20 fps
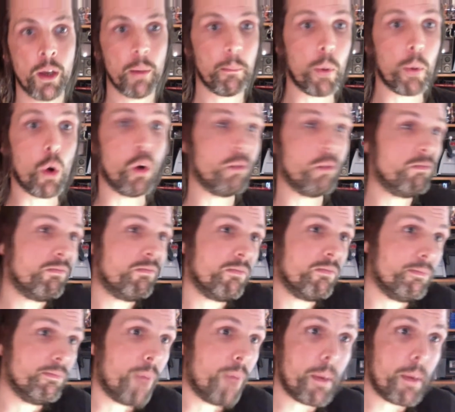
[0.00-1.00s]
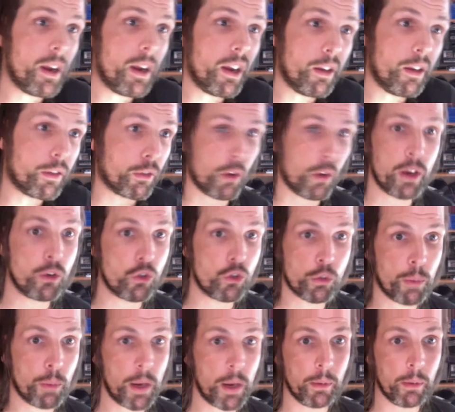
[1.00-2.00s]
but maybe 300
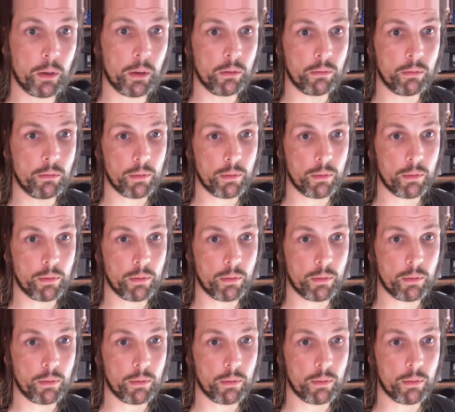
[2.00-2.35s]
people